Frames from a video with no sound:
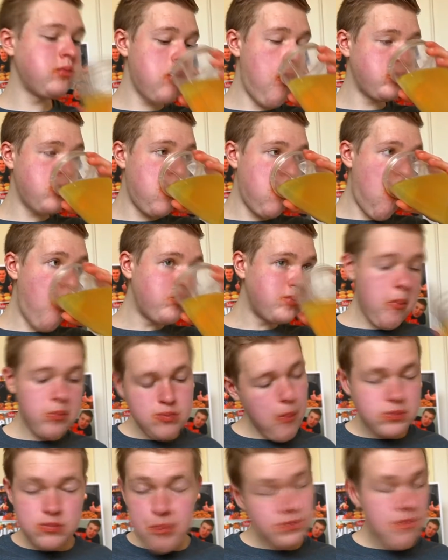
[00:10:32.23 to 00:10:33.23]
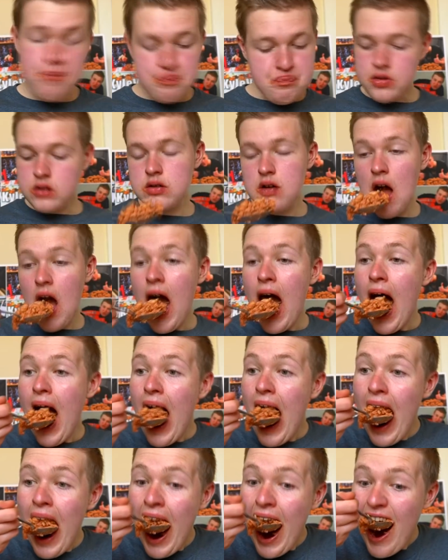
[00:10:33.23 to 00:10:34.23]
when we do come out of
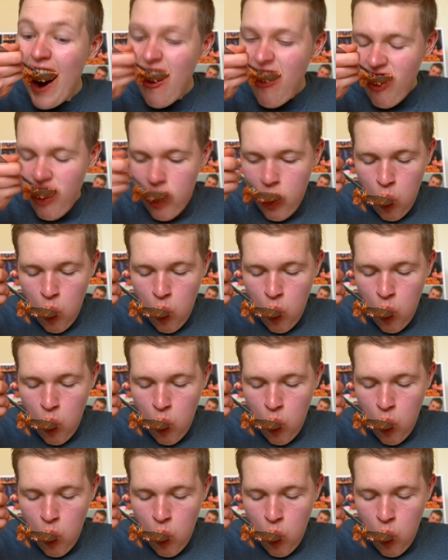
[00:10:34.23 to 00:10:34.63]
lockdown.